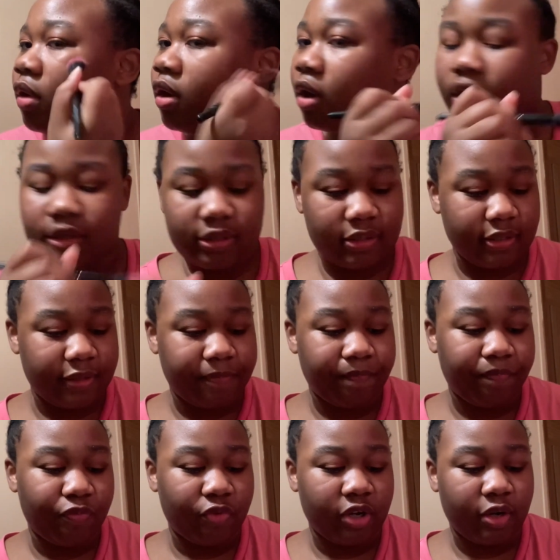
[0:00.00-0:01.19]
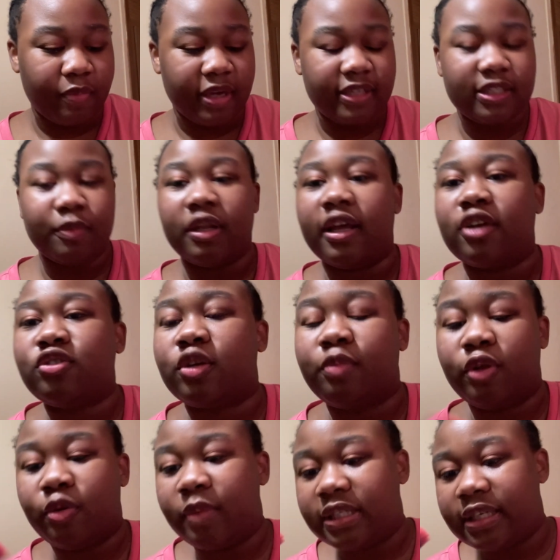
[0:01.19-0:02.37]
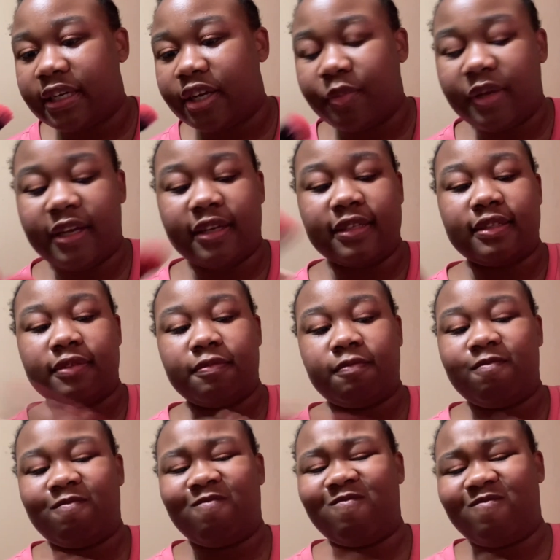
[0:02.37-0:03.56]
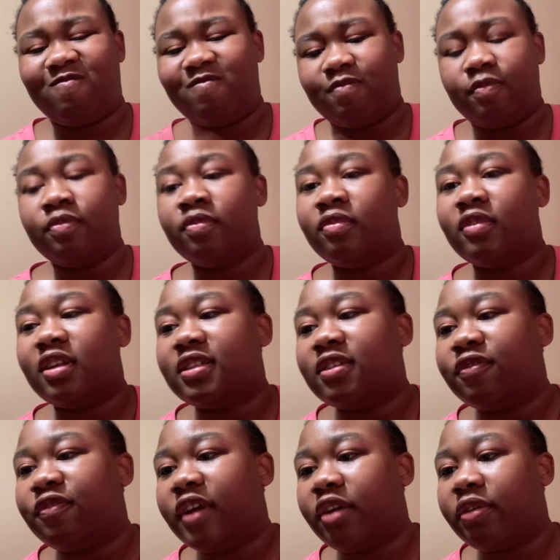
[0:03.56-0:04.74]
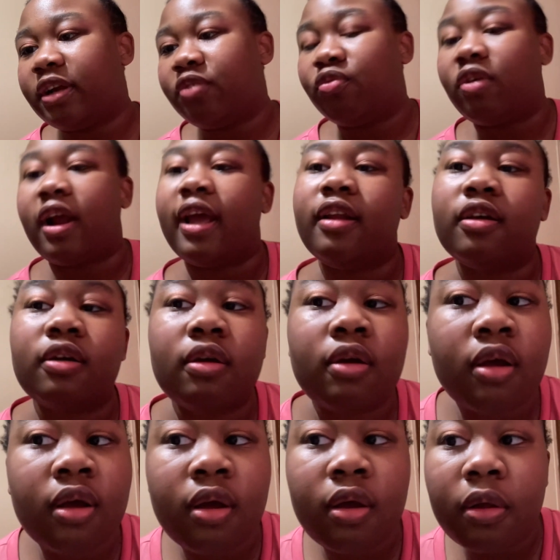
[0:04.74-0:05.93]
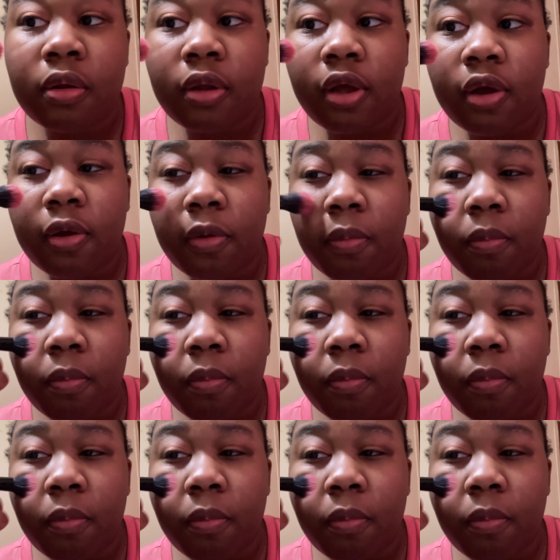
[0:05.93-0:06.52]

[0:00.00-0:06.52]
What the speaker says: honestly, we're gonna mix some Electric Bloom into here because this is a very red look.